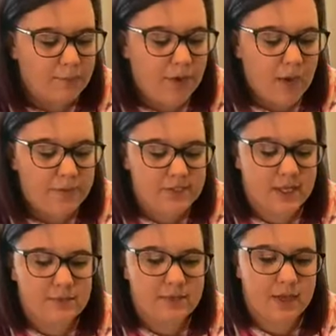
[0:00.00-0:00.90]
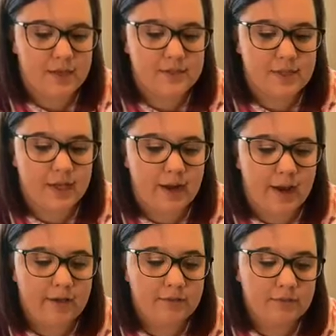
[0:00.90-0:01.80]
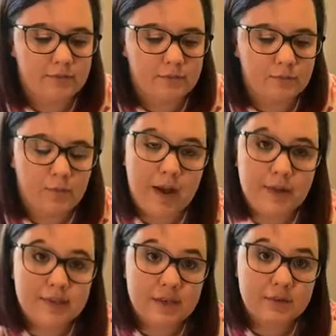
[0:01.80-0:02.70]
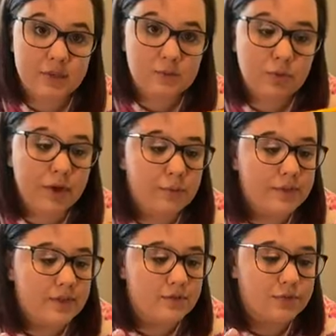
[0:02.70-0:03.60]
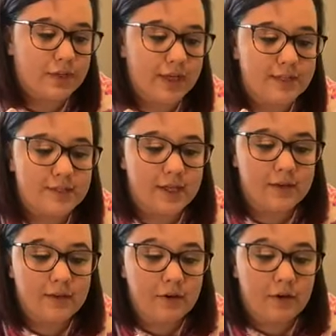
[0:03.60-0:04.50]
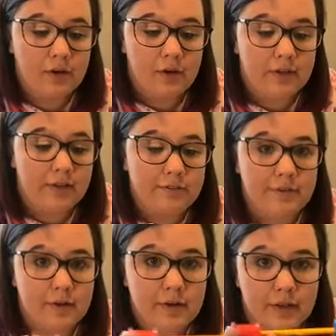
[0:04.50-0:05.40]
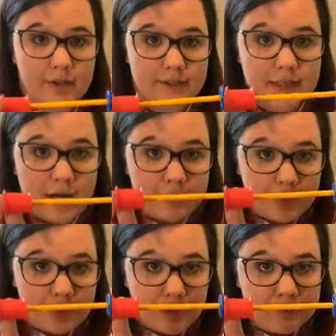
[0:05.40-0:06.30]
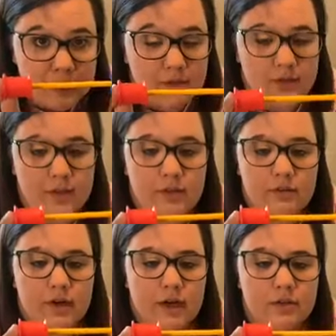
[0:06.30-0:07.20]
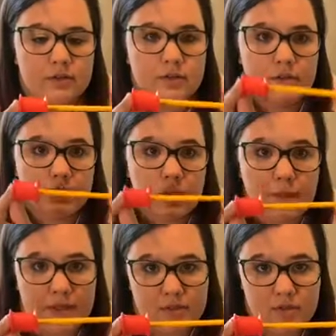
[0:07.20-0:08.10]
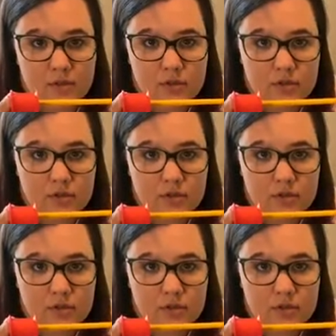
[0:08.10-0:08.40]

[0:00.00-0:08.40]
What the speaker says: bobbin type things, and as I was exploring with these, realized that they fit exactly perfectly around a pencil.